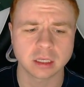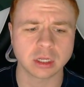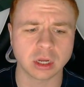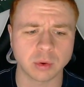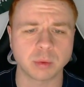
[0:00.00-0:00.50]

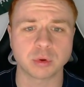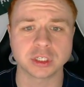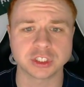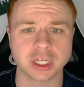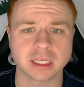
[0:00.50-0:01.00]

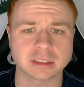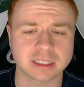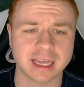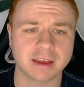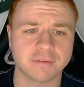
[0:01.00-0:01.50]
appreciates
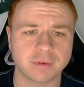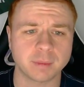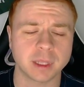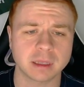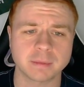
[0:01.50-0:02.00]
that
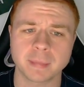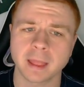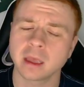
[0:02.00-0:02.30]
from him.